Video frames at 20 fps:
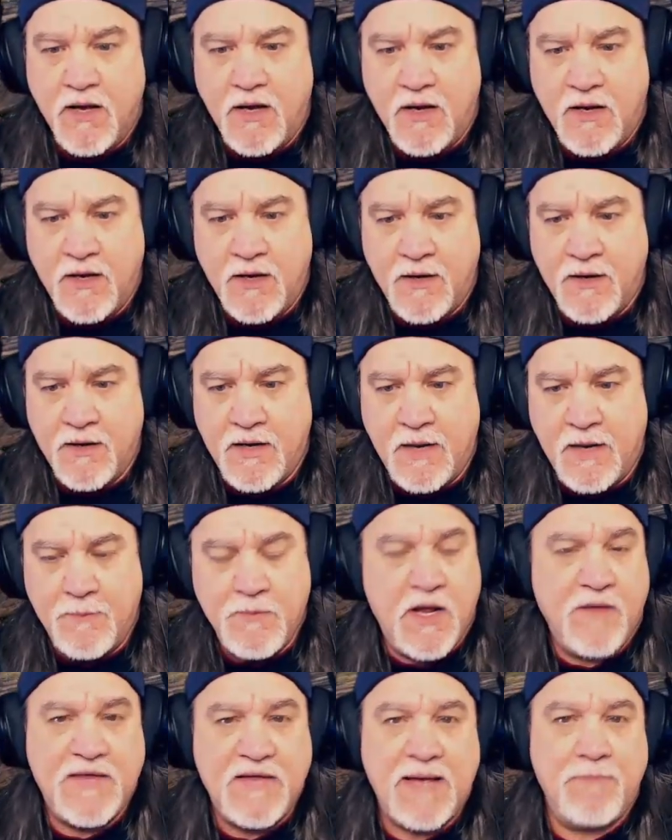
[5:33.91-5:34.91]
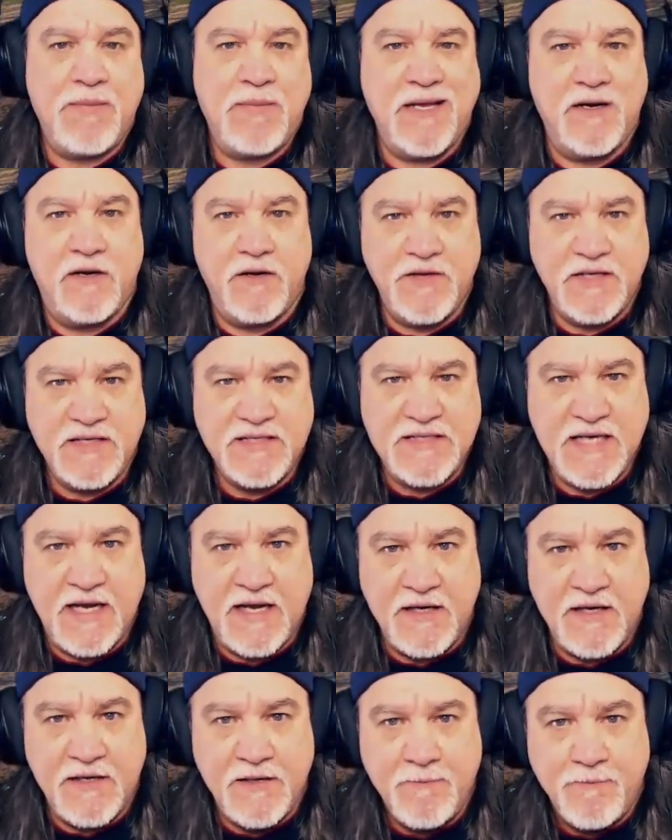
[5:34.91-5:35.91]
I'm not that big on this
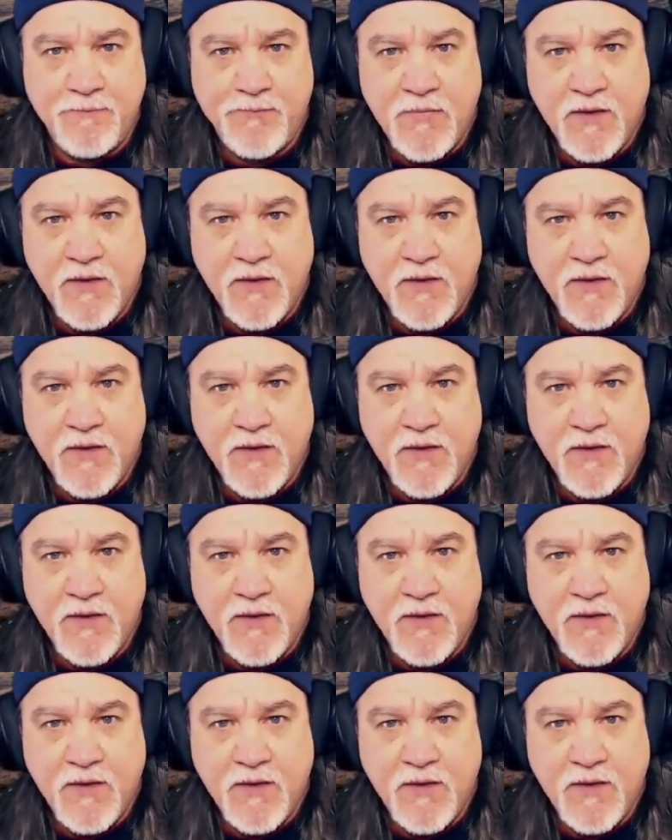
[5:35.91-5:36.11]
tank.